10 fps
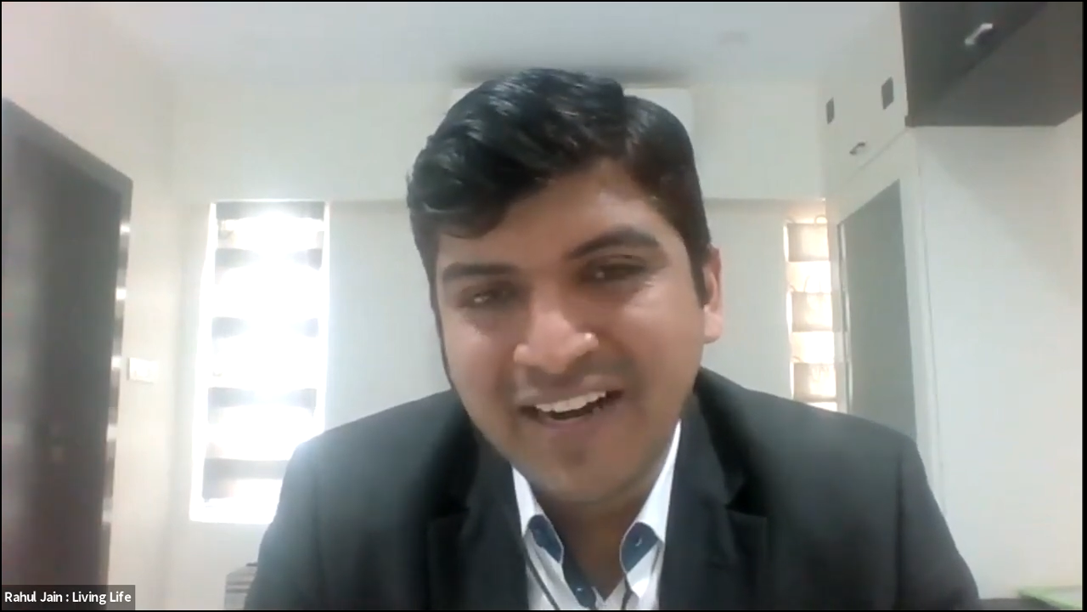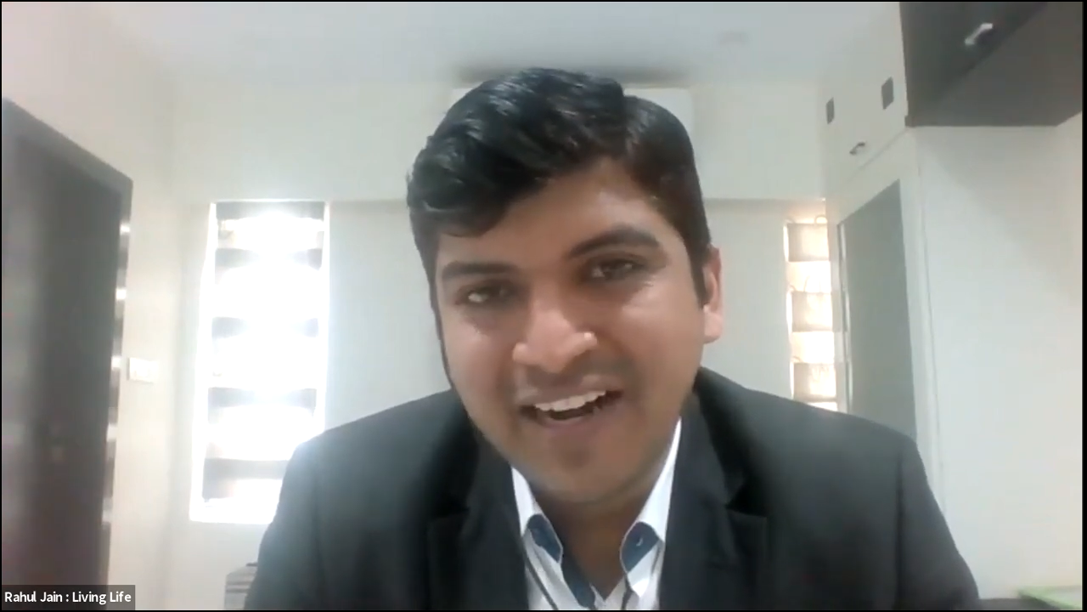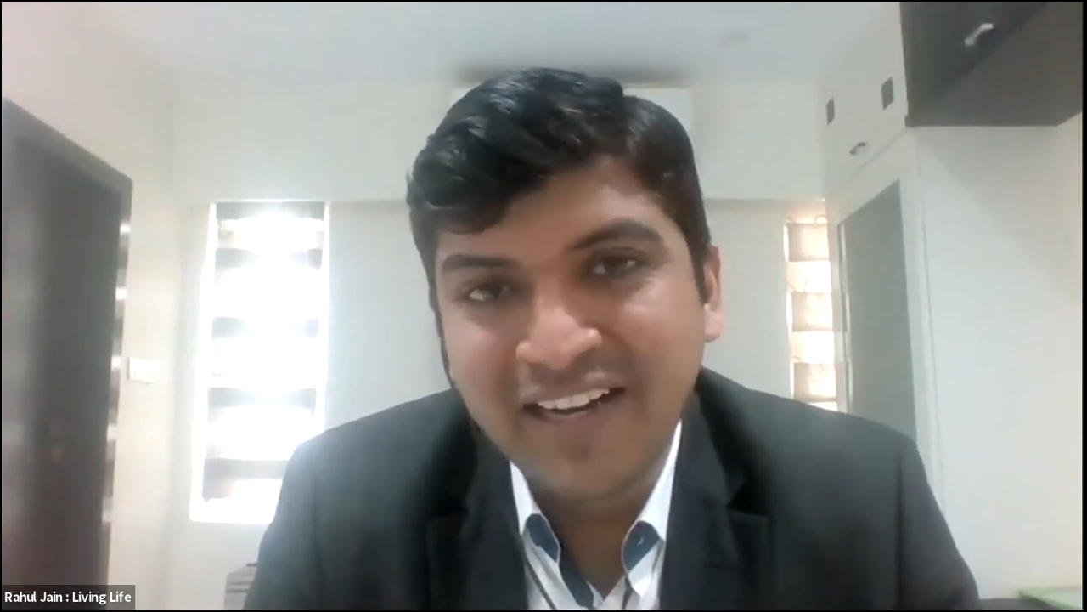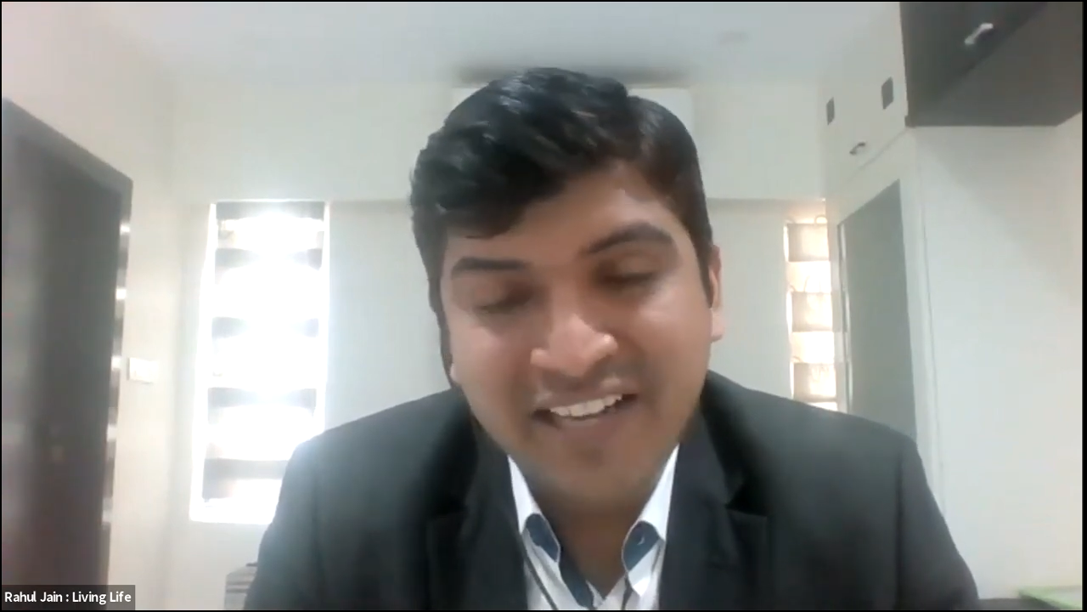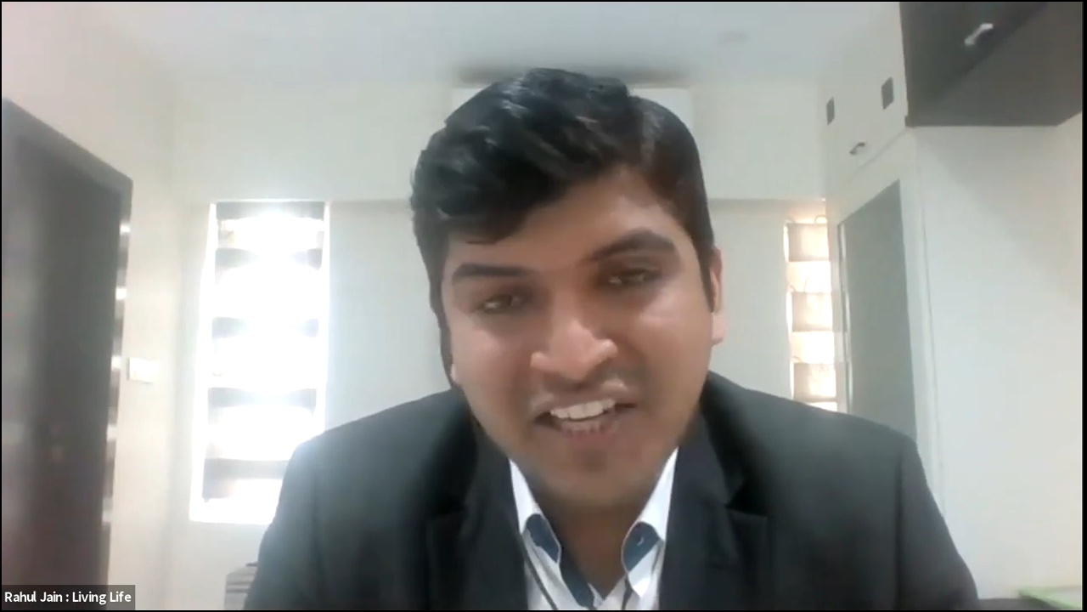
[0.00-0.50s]

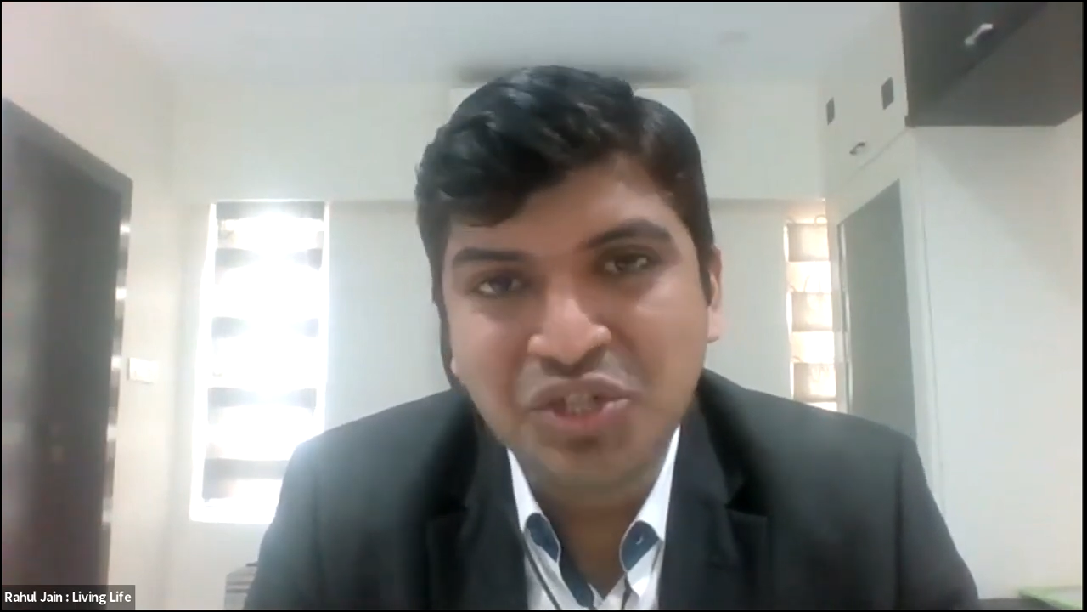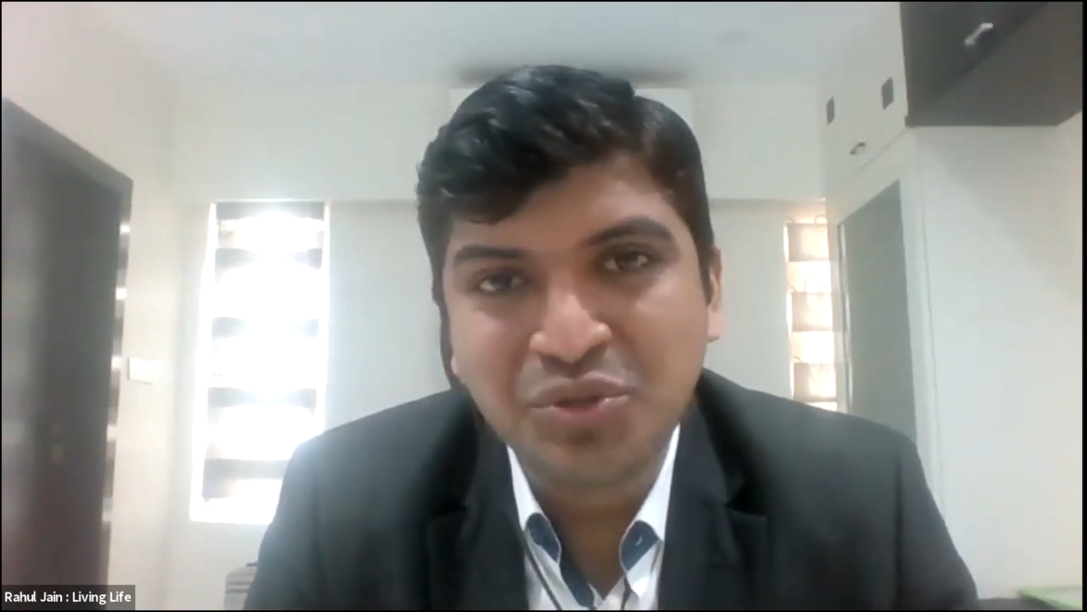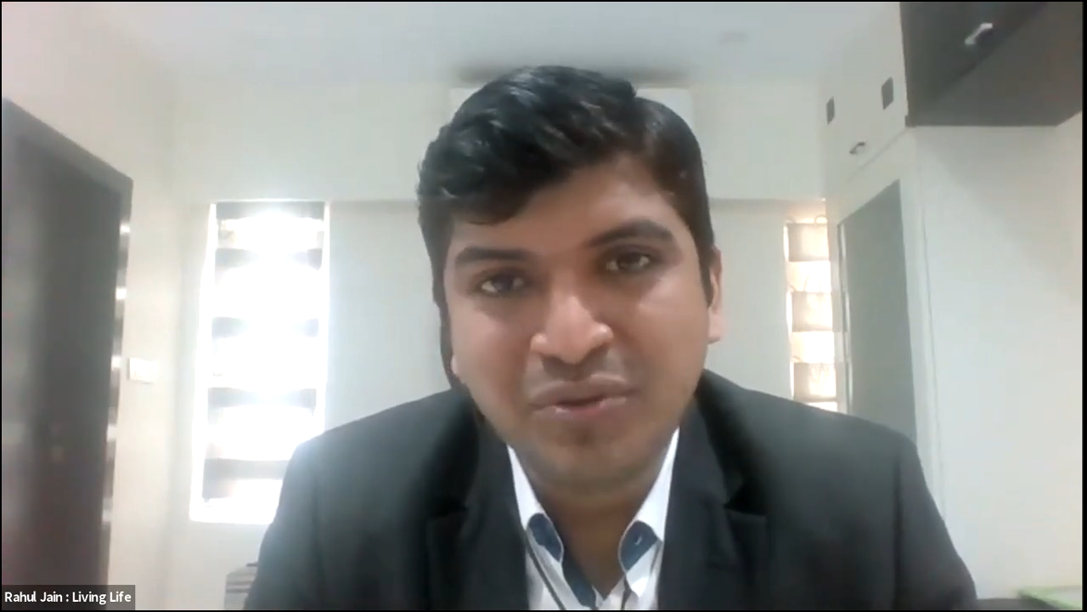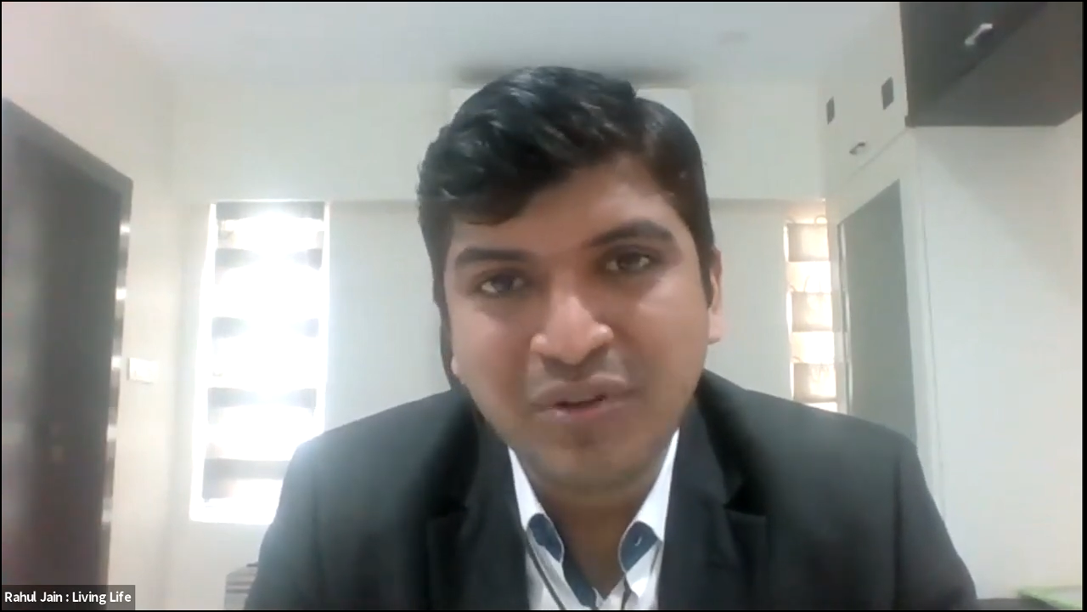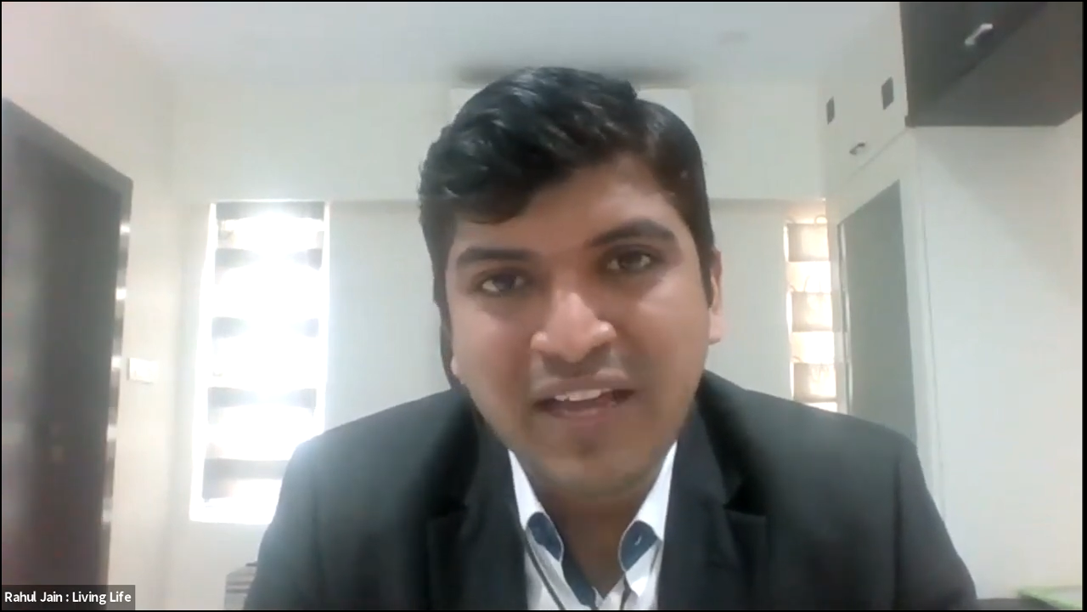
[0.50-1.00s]
It will teach
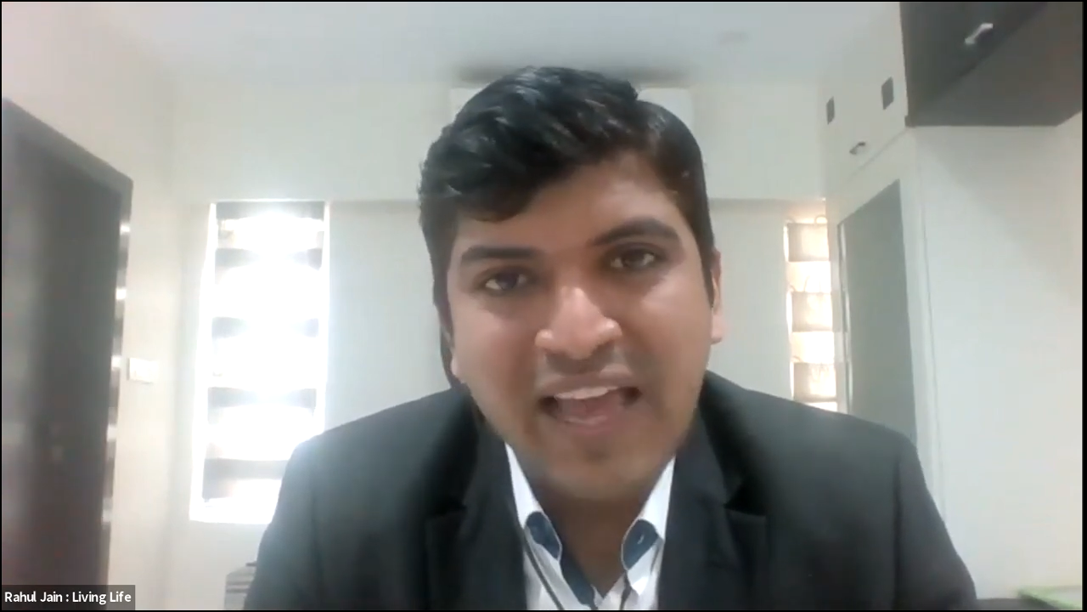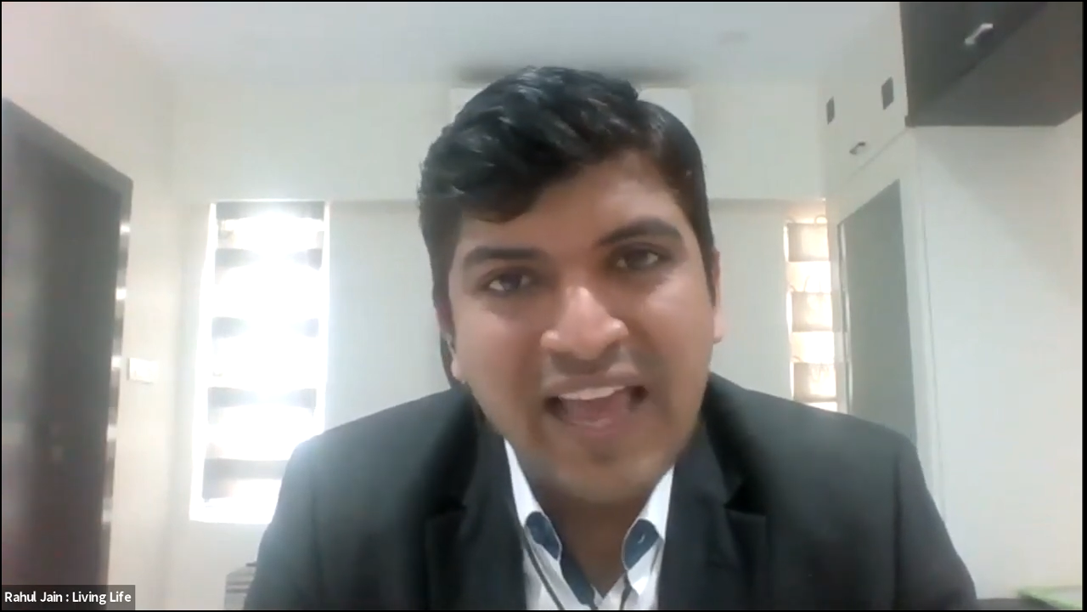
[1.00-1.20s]
you